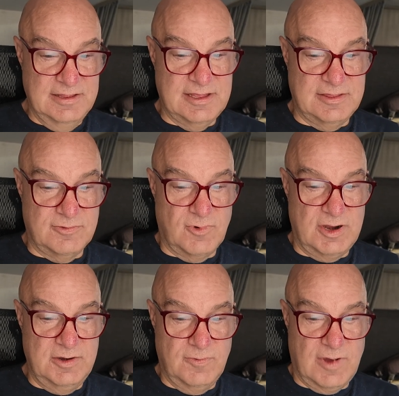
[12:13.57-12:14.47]
then the
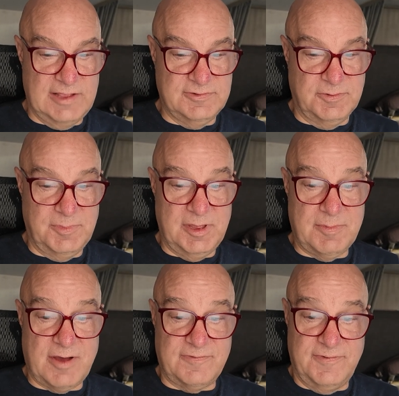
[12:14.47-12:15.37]
running watts will be
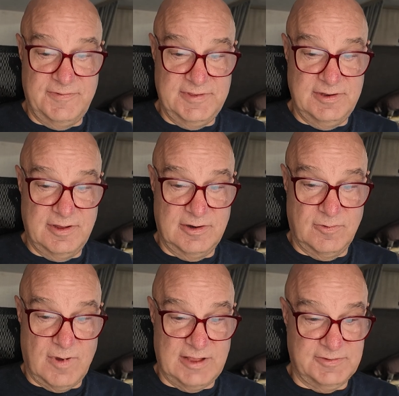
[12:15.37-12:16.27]
about 1,500
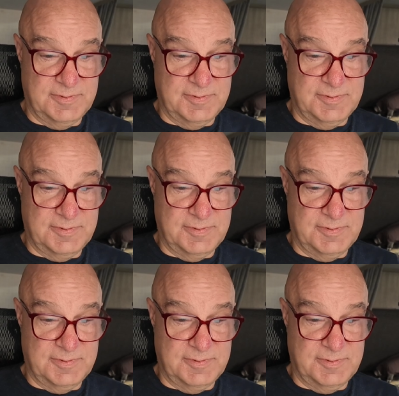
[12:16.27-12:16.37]
watts,